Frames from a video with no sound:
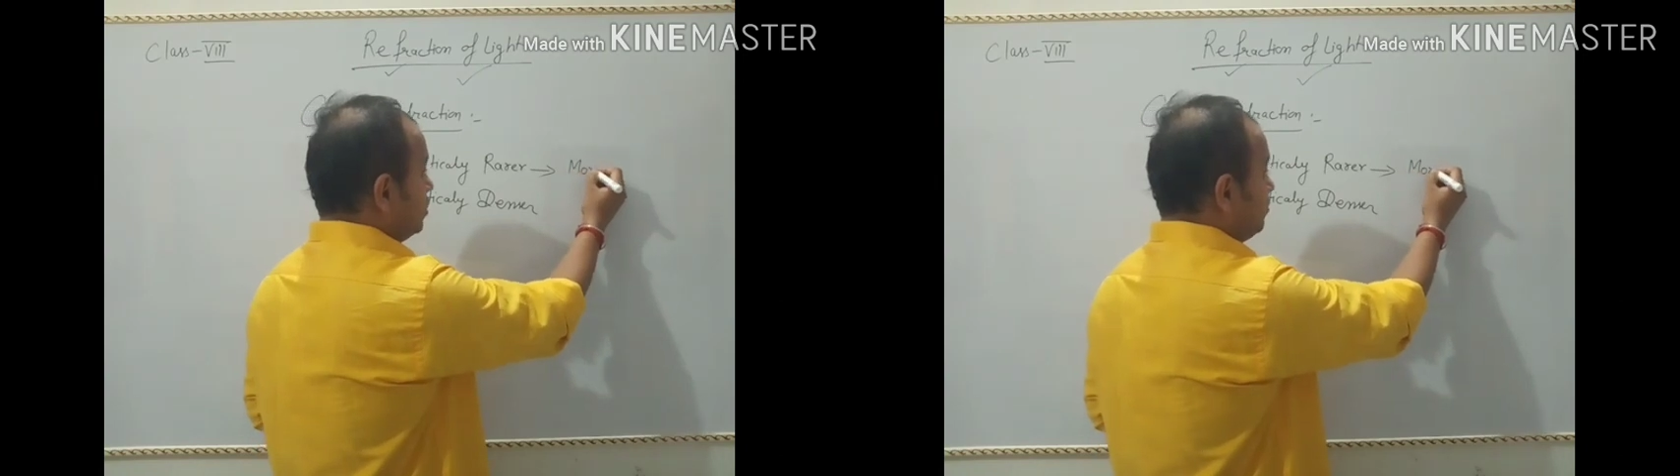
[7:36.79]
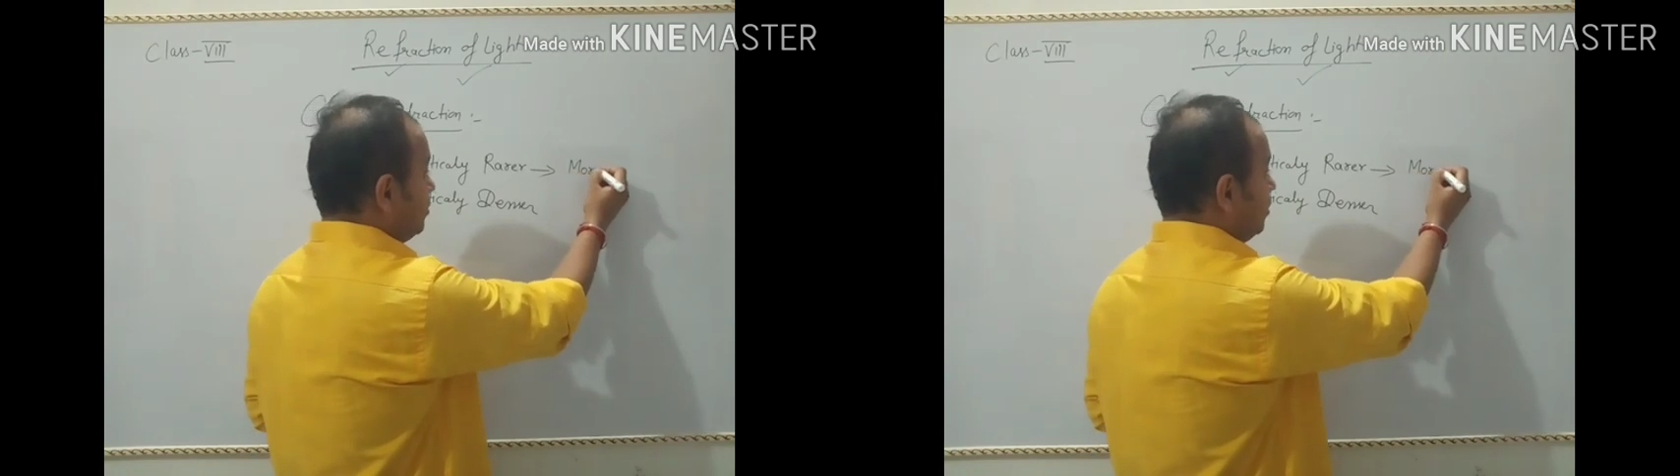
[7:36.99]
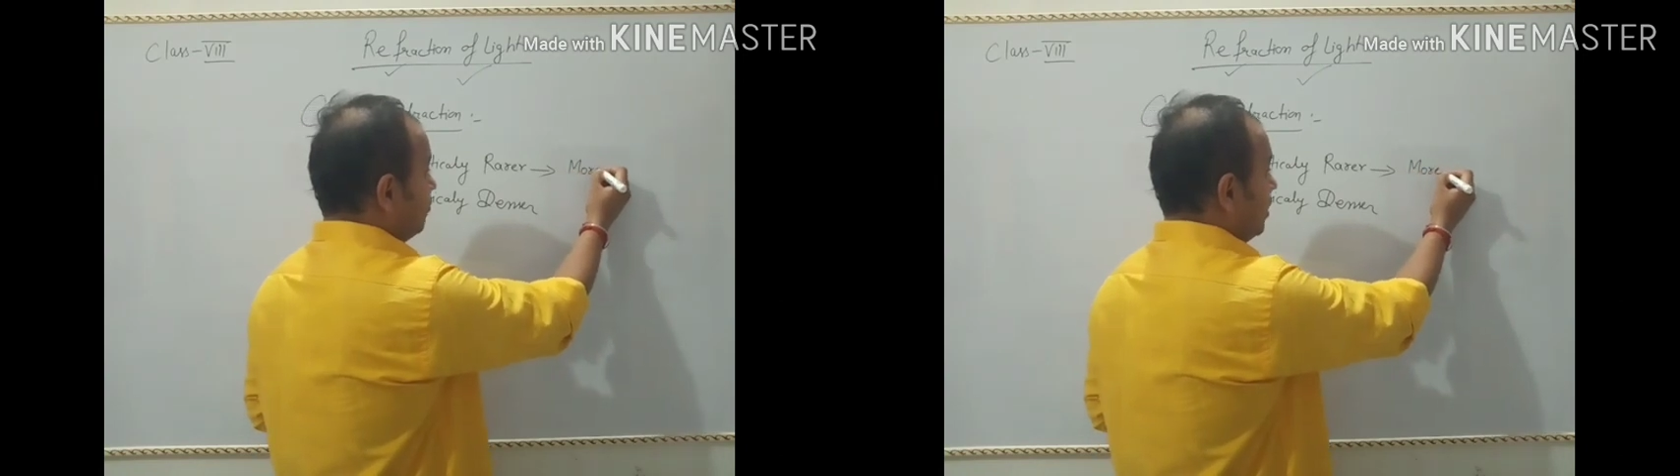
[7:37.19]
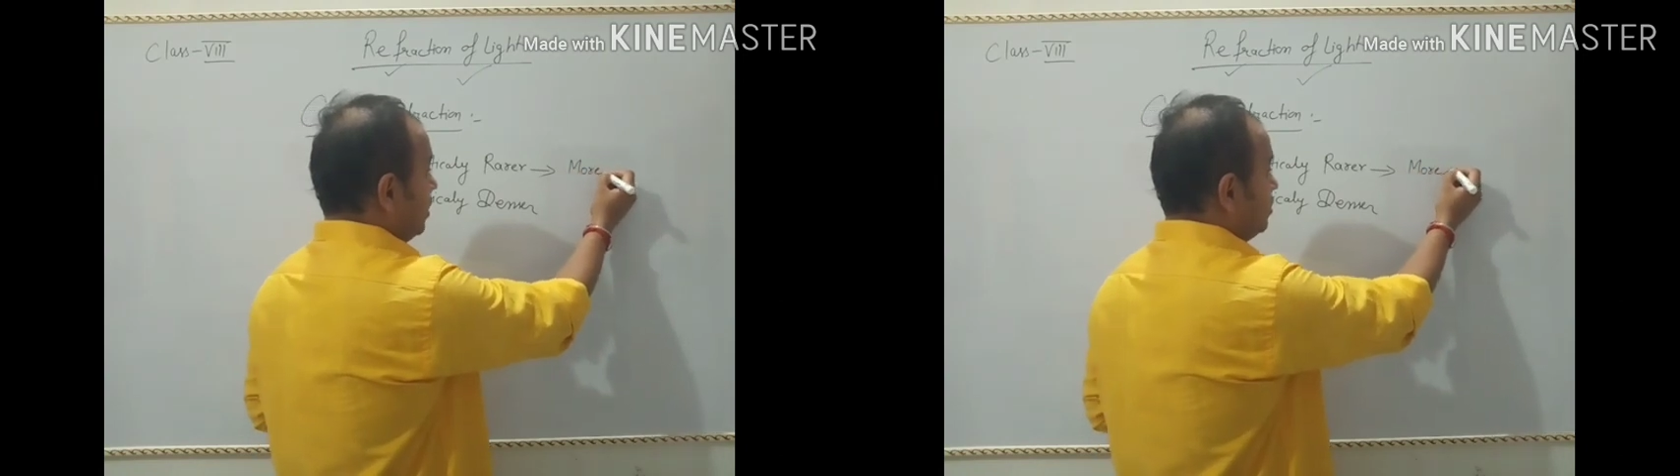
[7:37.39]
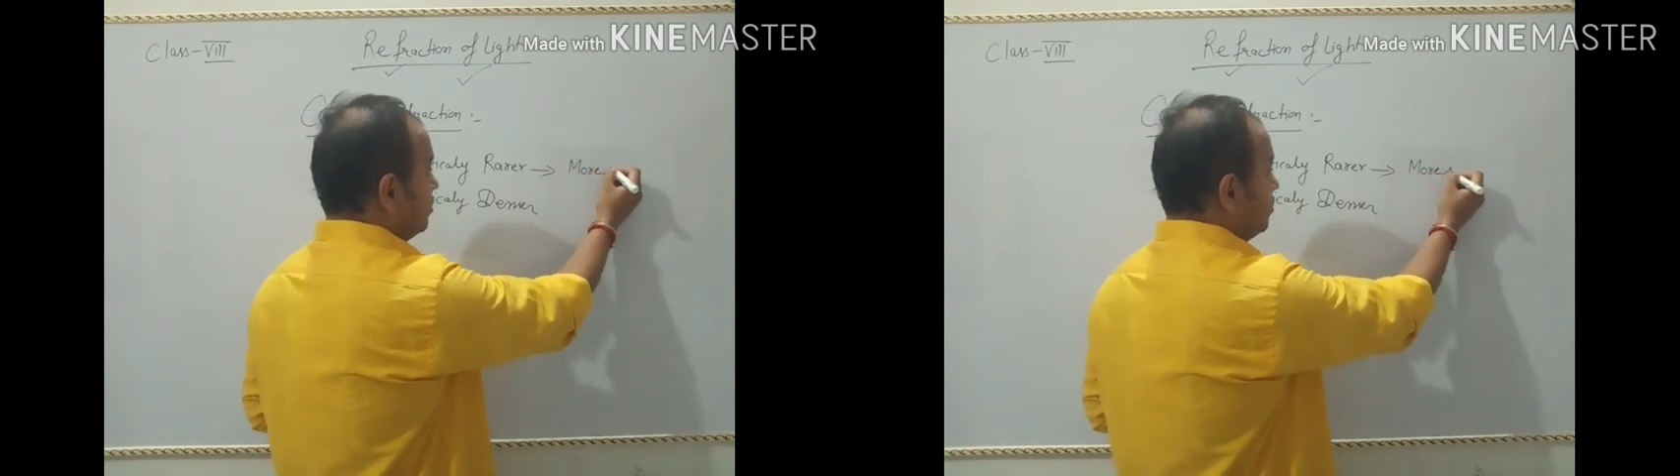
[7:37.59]
speed of
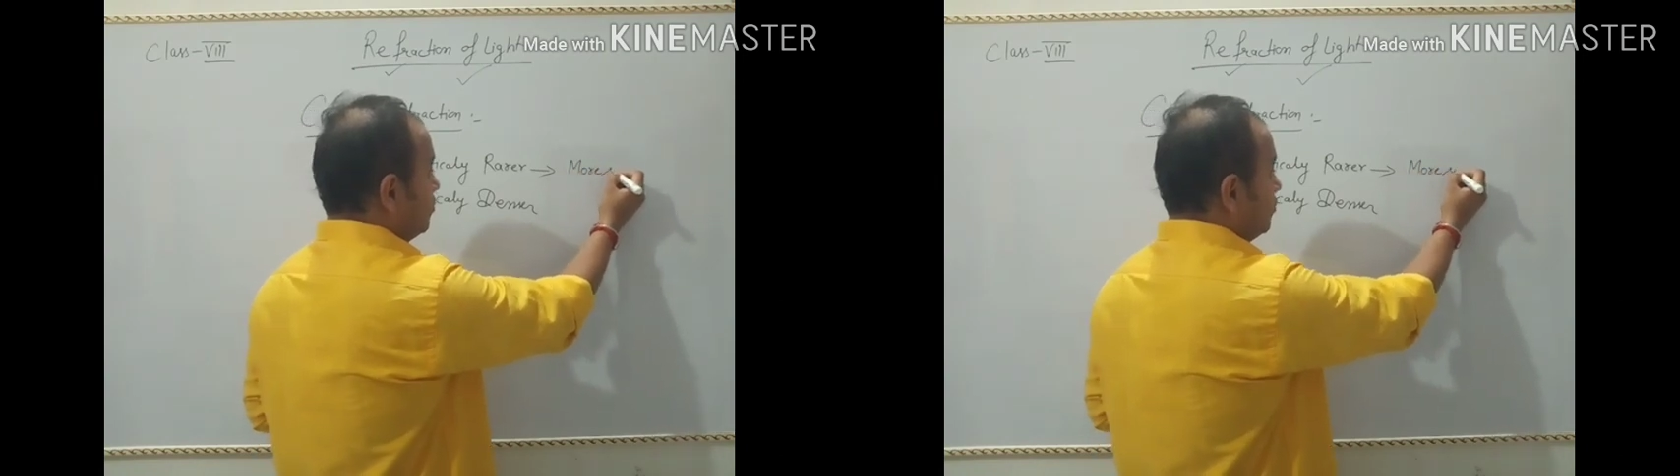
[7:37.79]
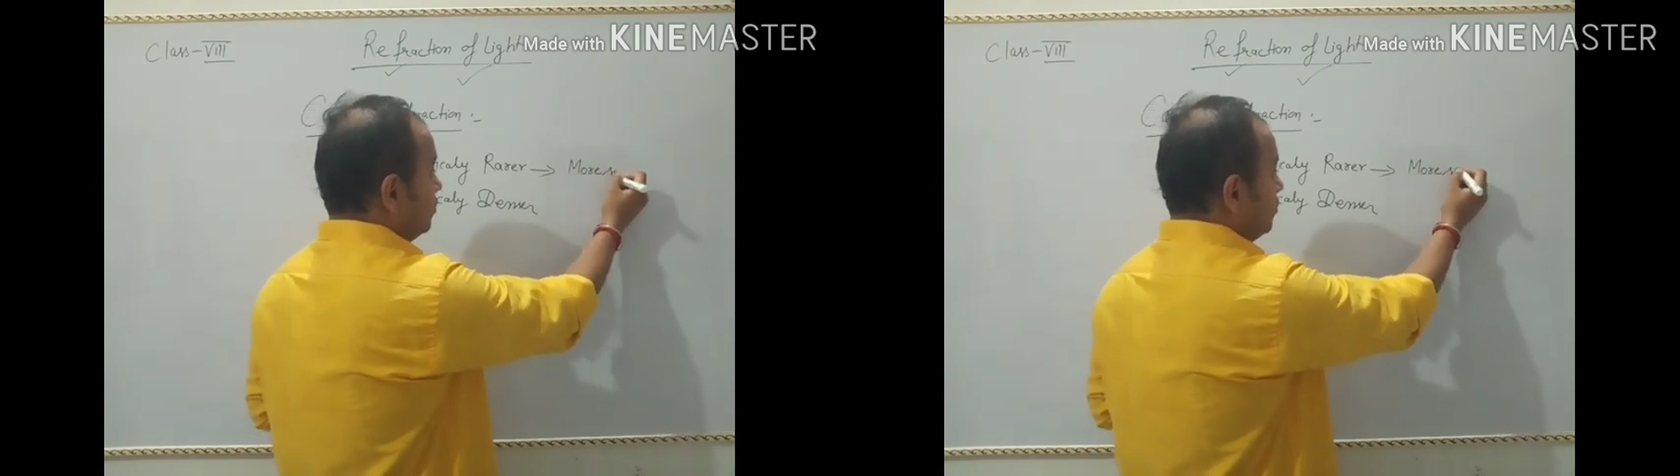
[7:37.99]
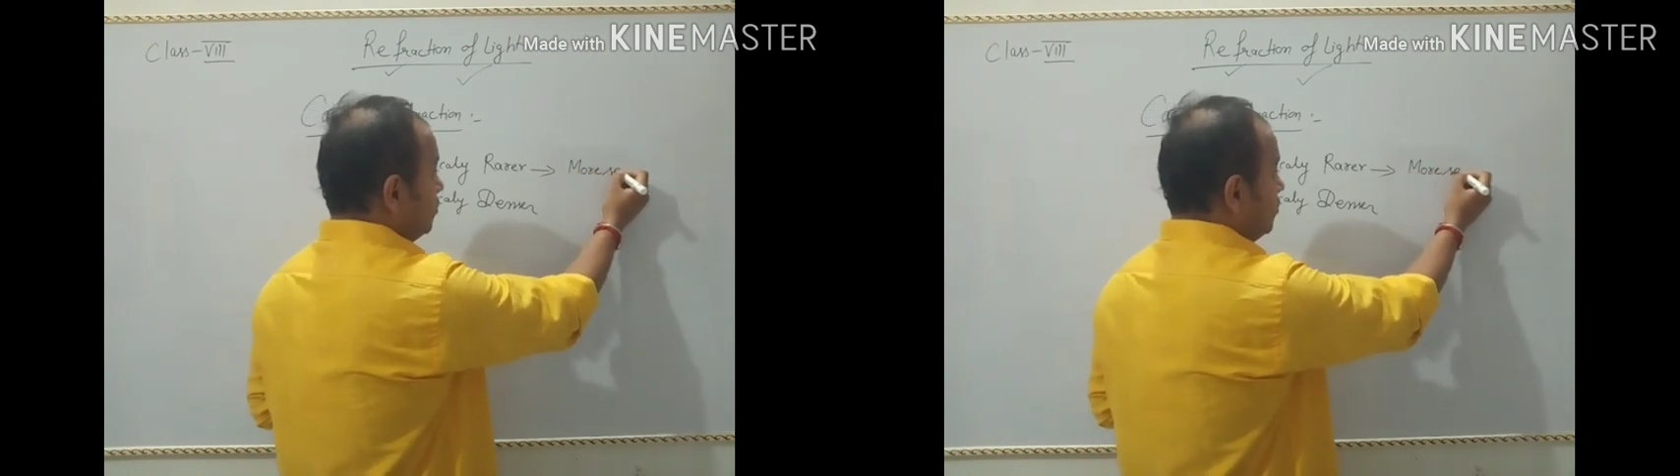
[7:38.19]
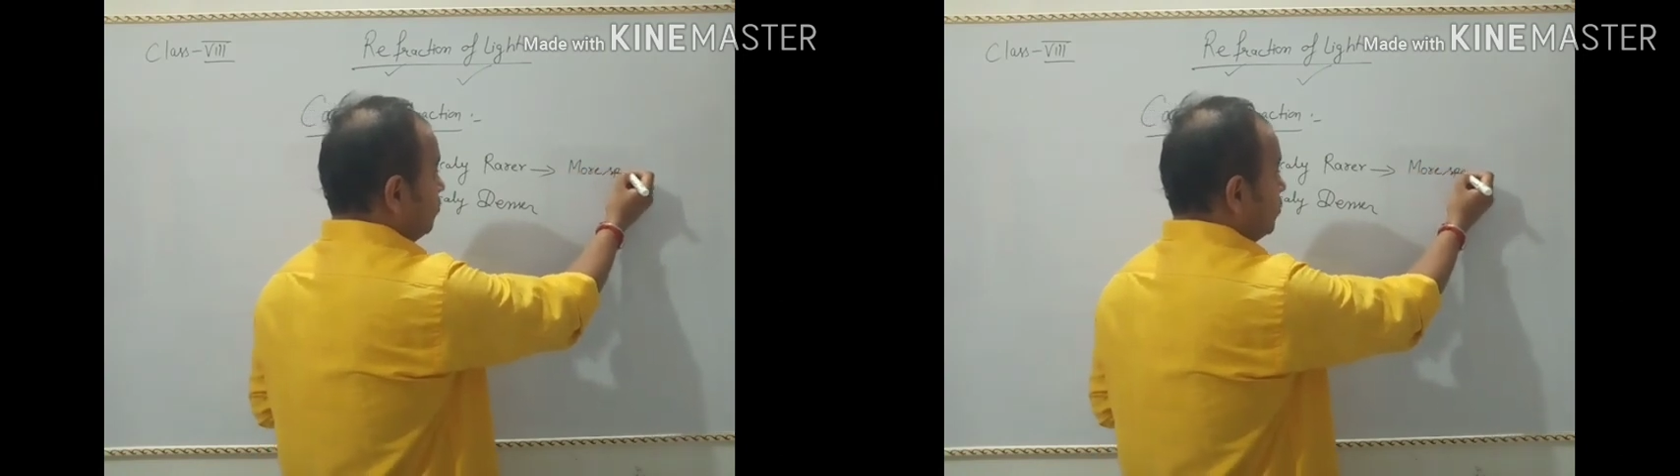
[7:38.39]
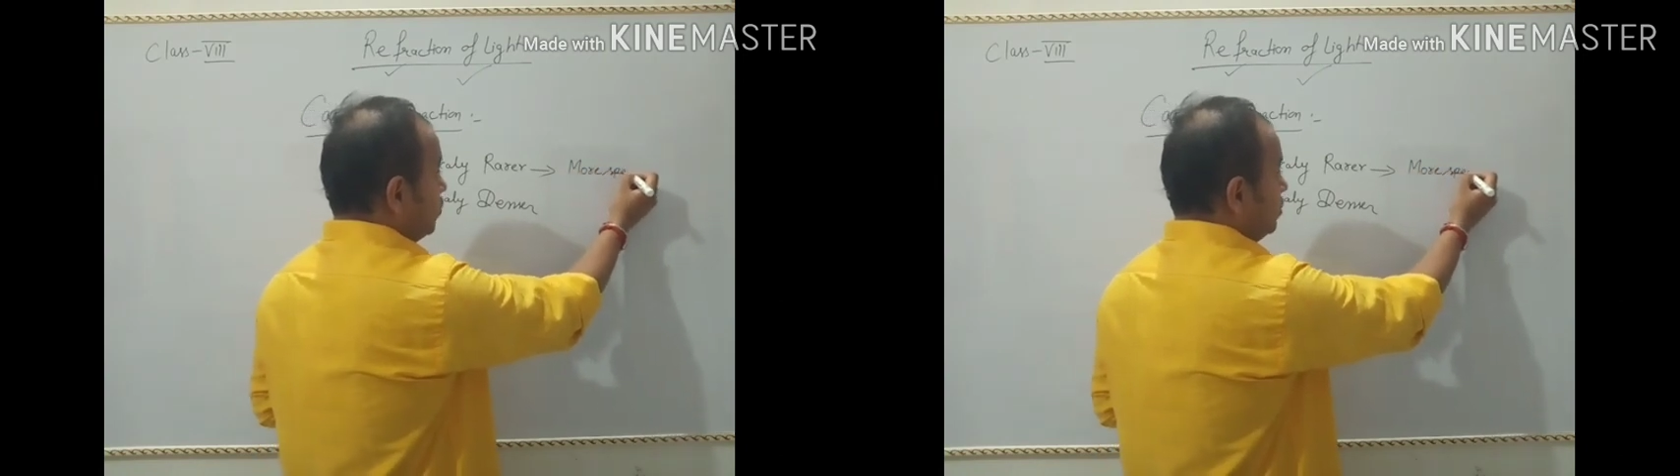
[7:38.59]
light,
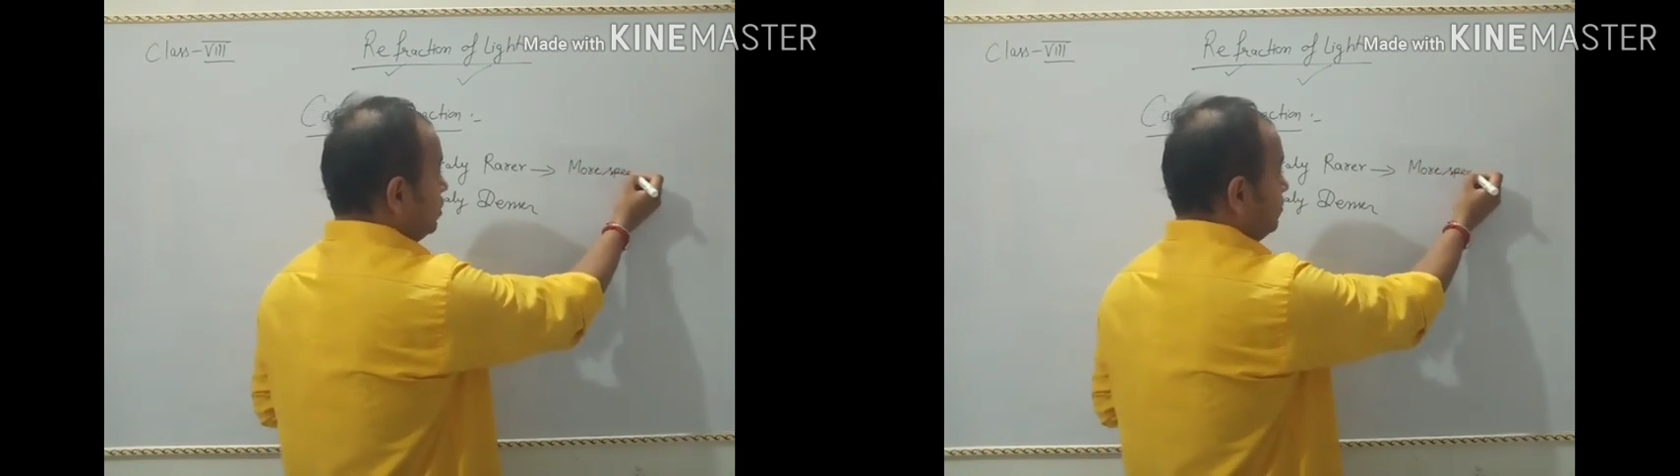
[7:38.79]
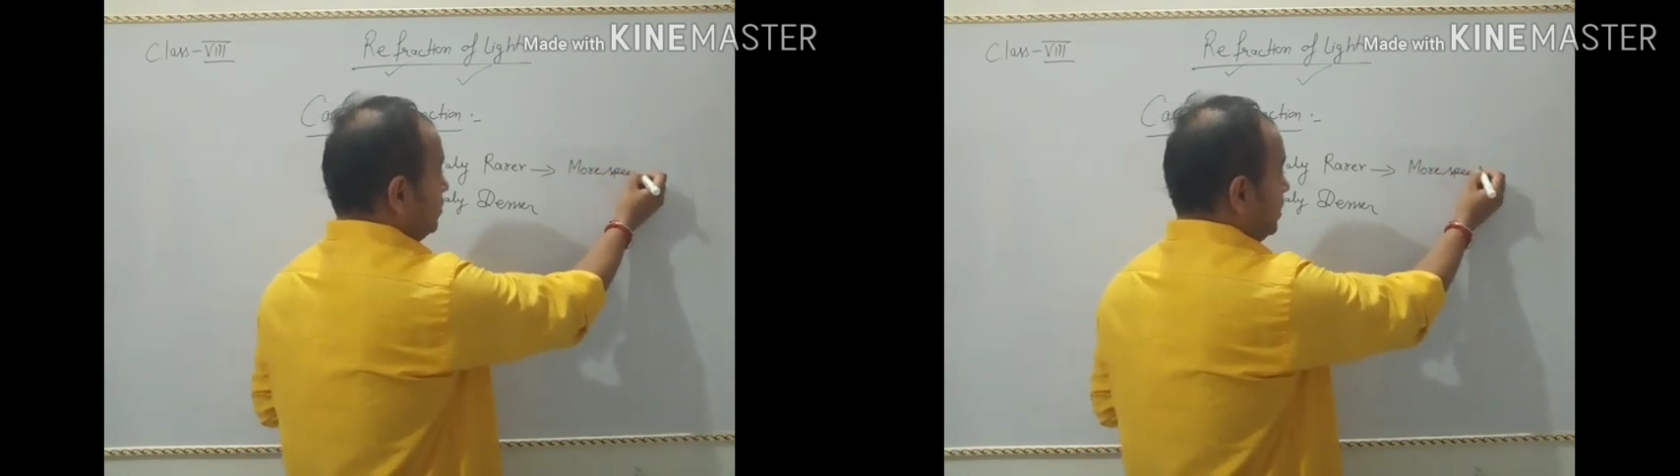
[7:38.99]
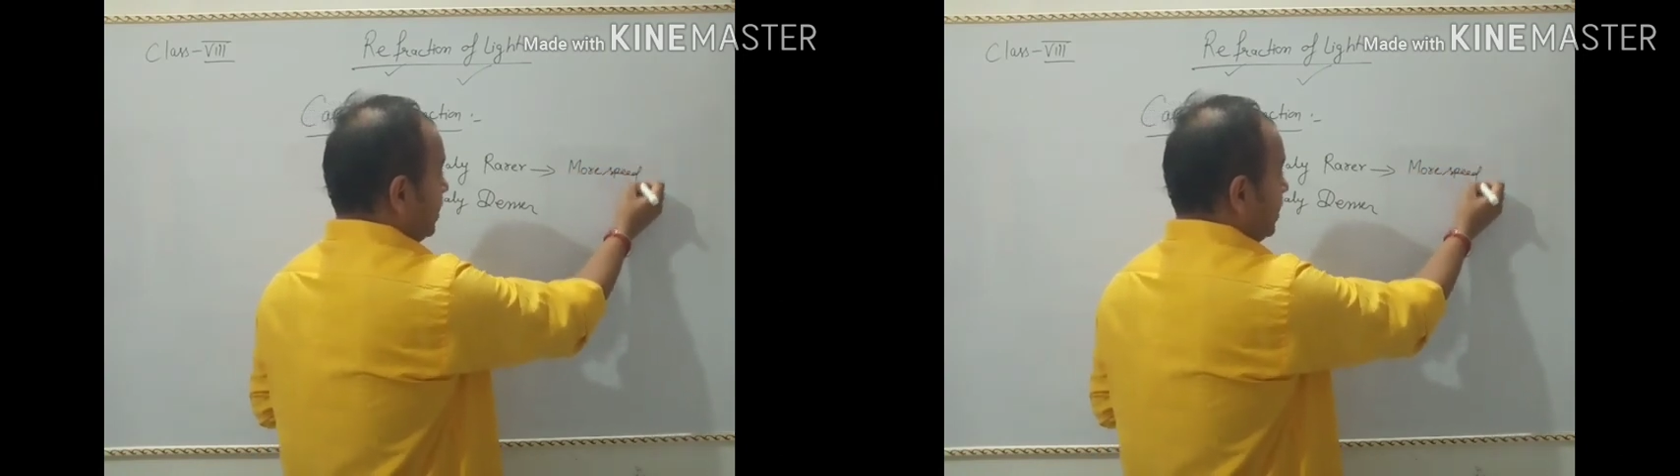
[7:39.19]
more speed,